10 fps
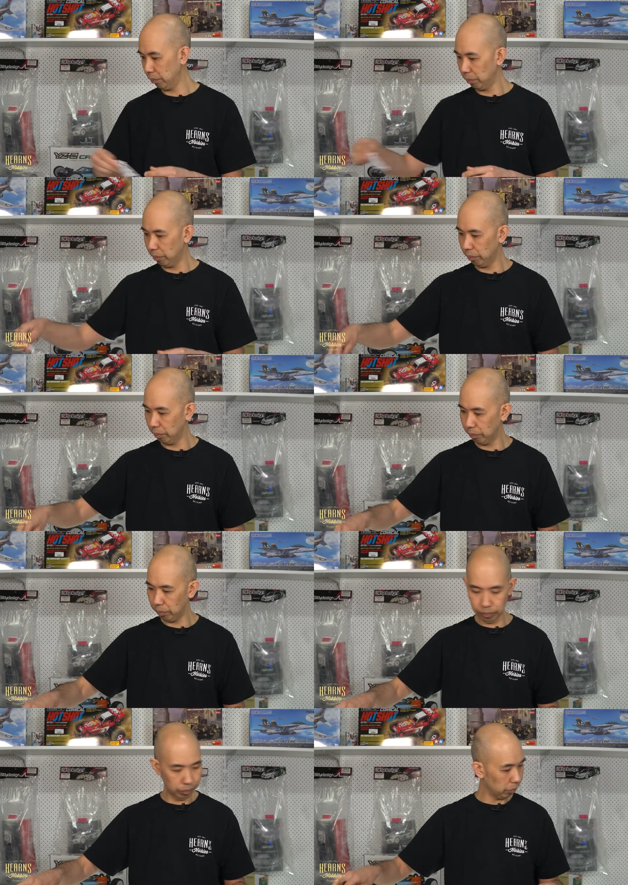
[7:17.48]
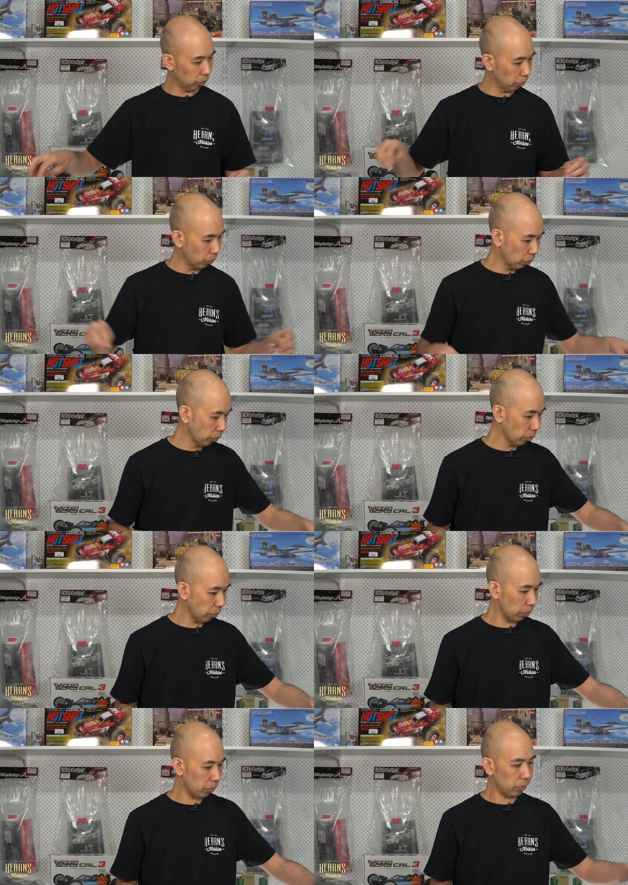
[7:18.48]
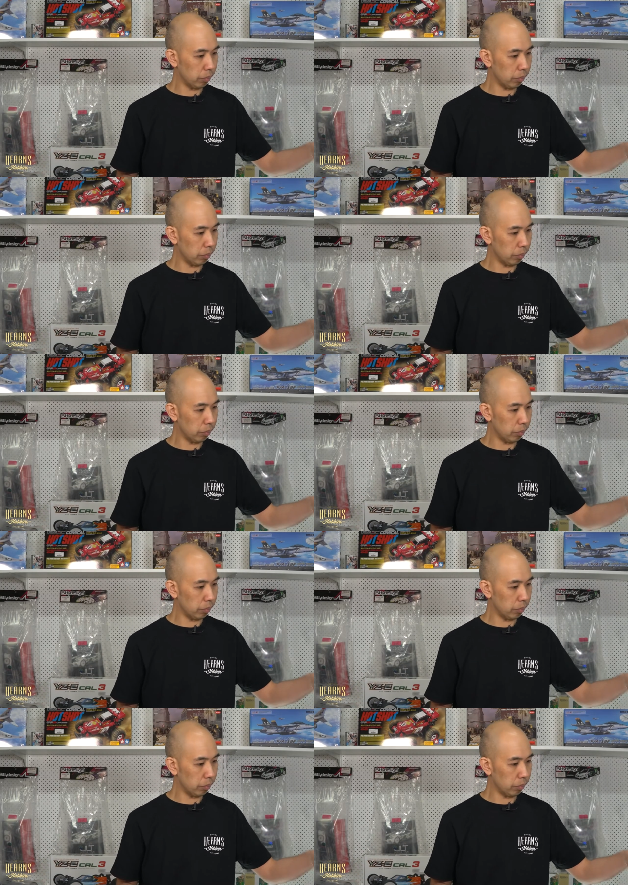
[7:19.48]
(no one is talking)